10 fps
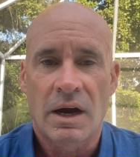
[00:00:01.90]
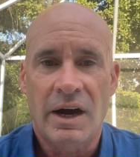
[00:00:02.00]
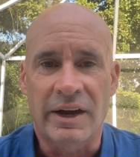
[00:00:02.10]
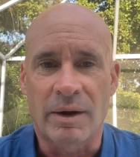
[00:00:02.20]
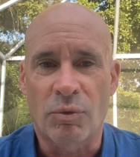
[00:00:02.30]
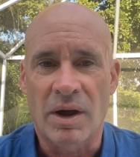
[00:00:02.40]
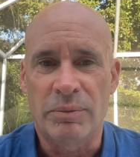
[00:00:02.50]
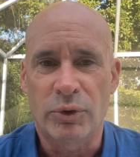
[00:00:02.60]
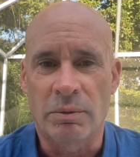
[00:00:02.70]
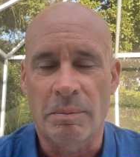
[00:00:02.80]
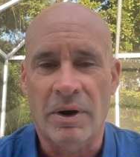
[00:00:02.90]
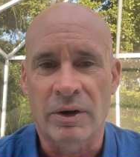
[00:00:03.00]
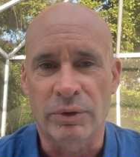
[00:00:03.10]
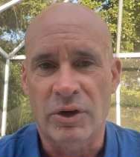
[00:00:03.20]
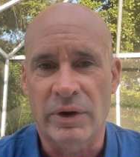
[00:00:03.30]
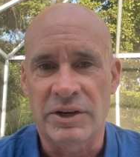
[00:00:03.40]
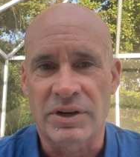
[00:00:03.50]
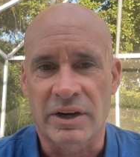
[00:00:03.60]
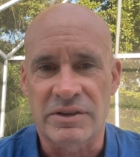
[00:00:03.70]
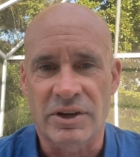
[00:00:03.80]
Hi, I'm Rob Toole. I'm a partner with Cone
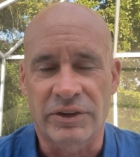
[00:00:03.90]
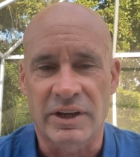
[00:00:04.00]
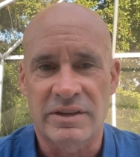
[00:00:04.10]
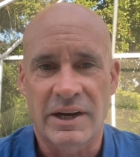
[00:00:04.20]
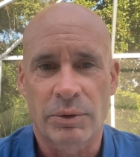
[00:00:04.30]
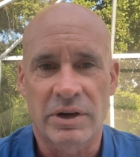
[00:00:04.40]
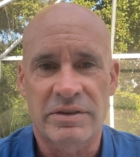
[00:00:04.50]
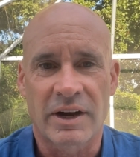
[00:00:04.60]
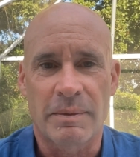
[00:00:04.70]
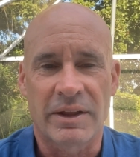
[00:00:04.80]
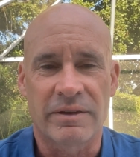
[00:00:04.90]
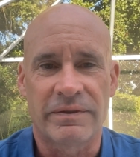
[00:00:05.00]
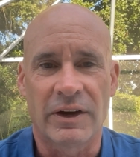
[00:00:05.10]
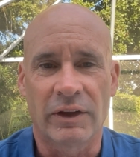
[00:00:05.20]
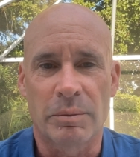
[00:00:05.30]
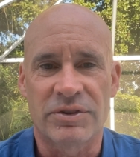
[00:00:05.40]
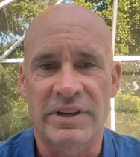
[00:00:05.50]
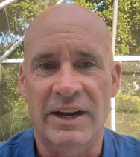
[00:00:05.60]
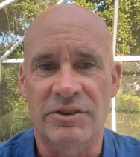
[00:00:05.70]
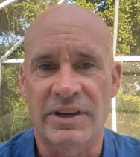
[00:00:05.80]
HR Consulting, and today we're going to talk about the Fair Labor
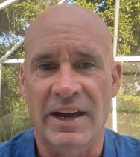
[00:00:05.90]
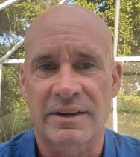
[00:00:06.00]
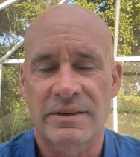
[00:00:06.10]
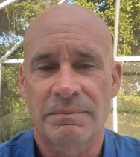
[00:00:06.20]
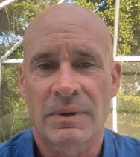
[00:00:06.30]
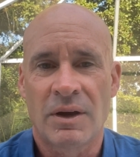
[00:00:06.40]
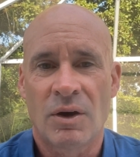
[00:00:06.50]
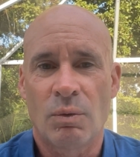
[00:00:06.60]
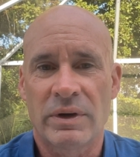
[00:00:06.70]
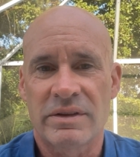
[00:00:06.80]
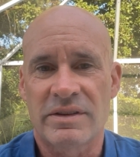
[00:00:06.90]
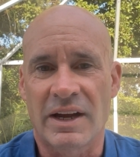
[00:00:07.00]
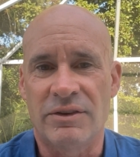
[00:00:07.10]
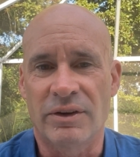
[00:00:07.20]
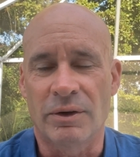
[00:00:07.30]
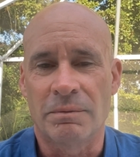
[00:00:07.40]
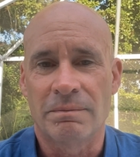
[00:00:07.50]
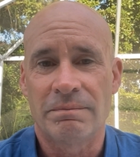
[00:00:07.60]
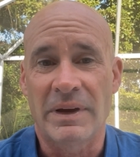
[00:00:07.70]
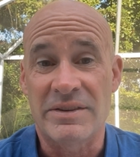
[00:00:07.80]
Standards Act. What does that do?
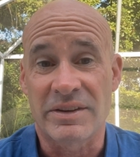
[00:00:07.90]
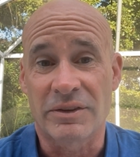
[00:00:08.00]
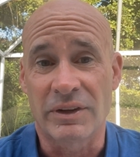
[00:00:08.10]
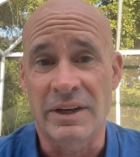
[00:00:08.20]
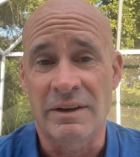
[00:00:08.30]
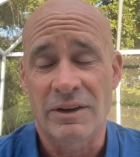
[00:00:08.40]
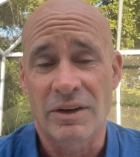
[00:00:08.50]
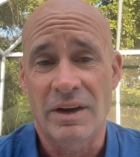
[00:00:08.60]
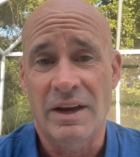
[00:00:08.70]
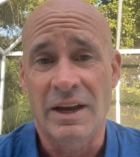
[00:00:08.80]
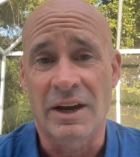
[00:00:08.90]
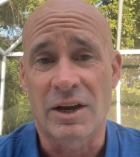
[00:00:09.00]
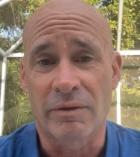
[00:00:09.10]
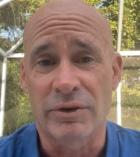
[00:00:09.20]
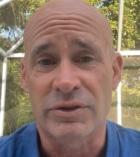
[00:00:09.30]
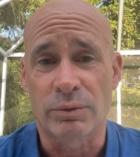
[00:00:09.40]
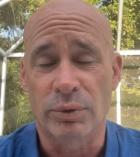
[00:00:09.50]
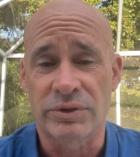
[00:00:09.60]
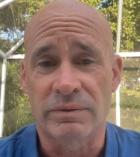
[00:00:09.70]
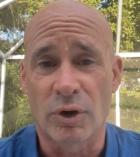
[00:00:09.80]
Basically, it governs the
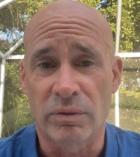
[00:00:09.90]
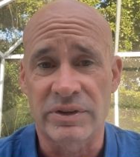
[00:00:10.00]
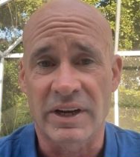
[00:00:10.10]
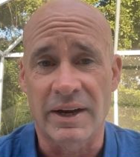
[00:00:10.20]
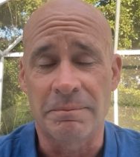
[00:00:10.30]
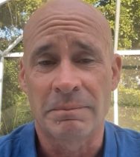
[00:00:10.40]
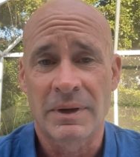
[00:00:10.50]
rules of overtime.